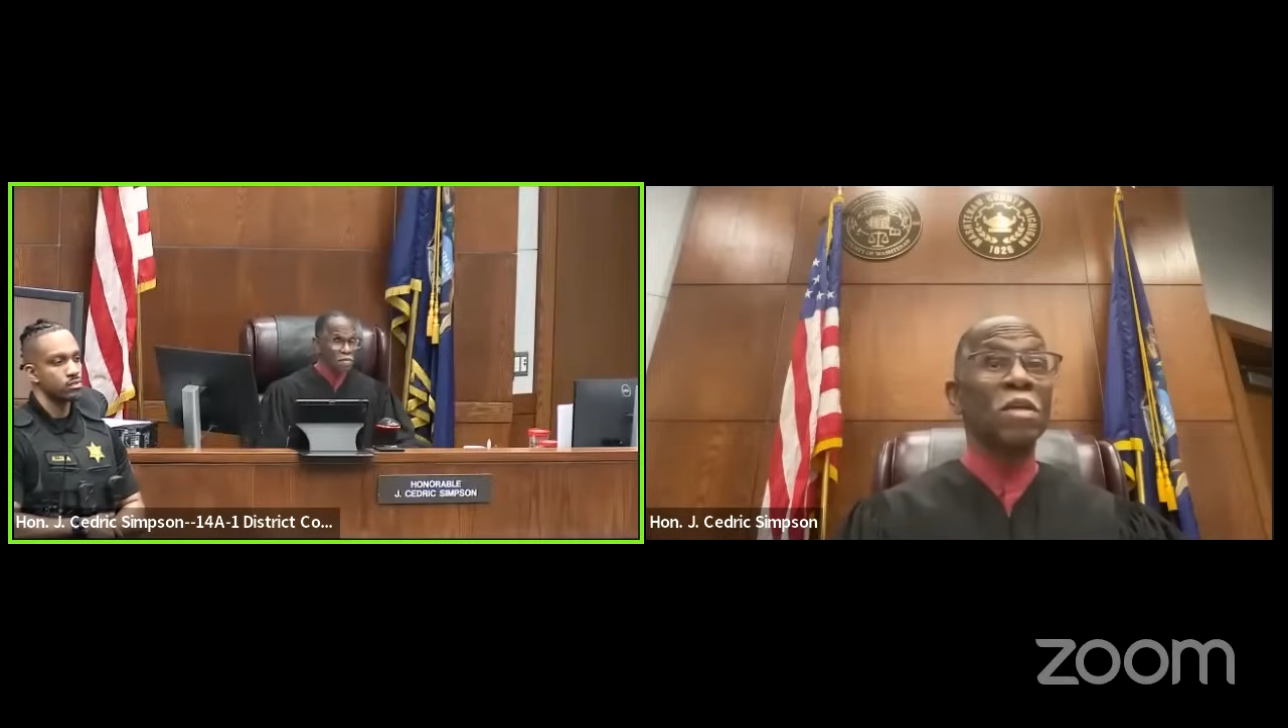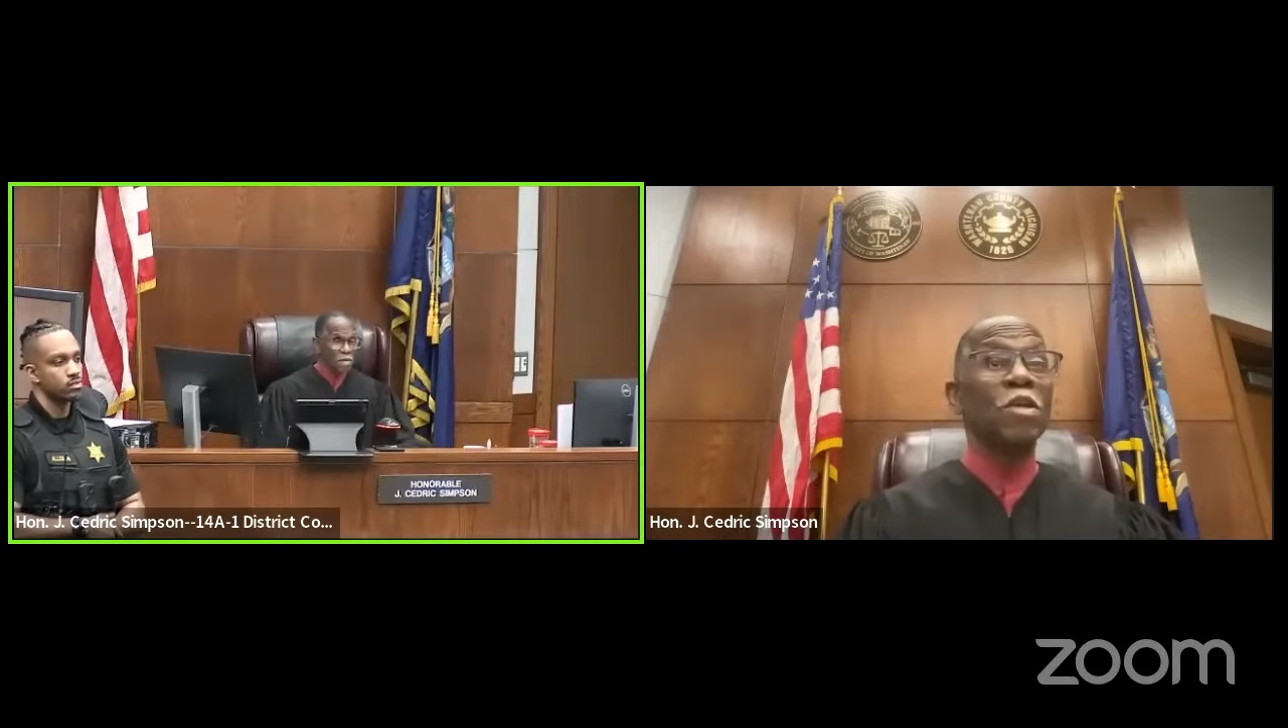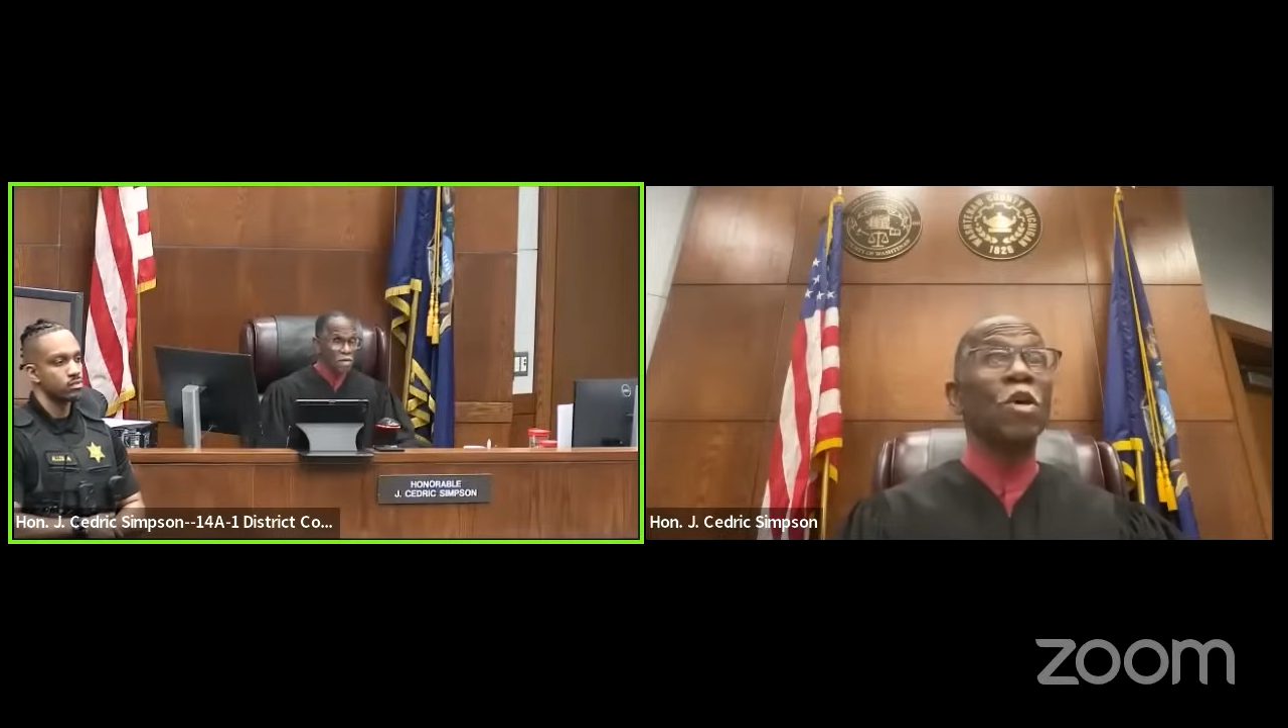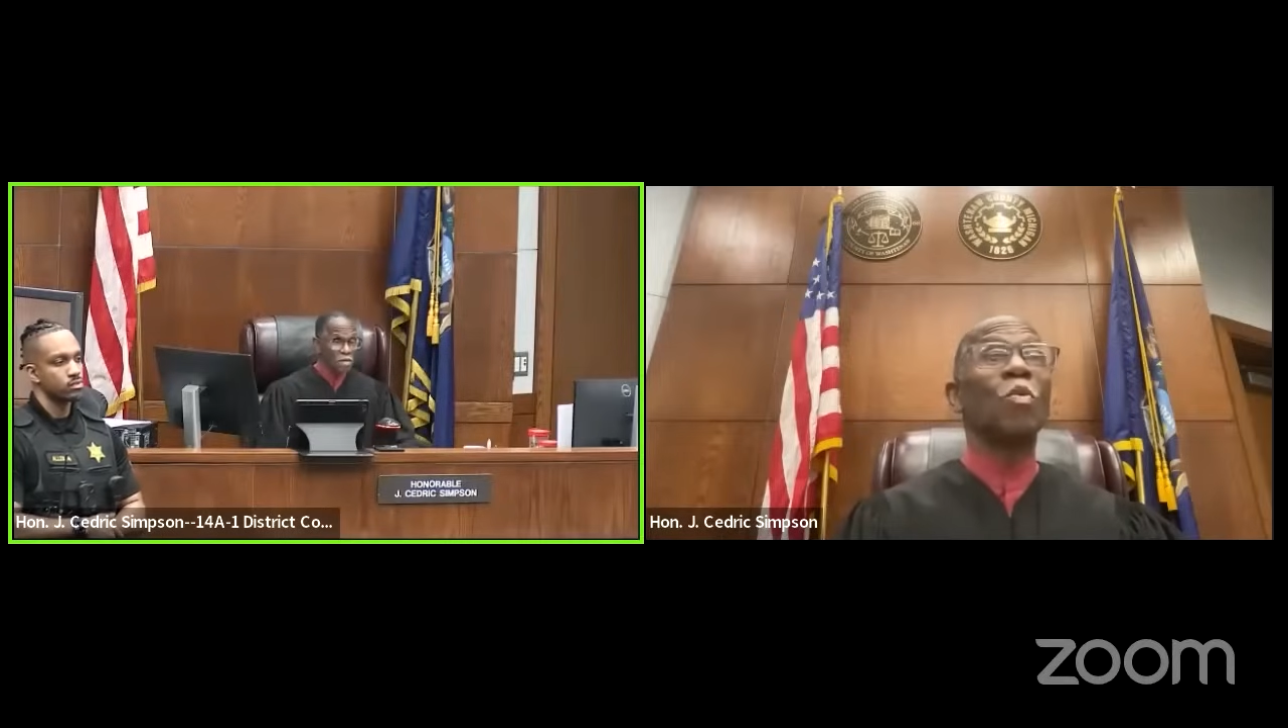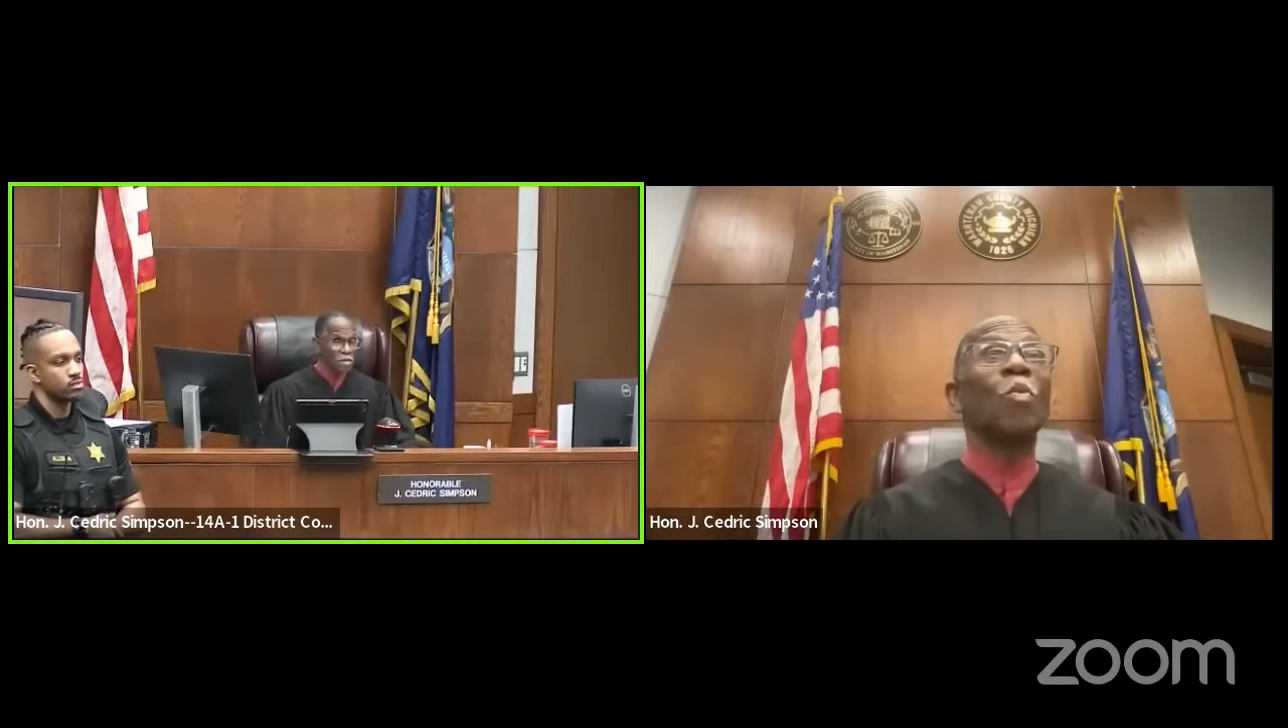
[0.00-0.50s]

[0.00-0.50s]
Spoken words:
it to you.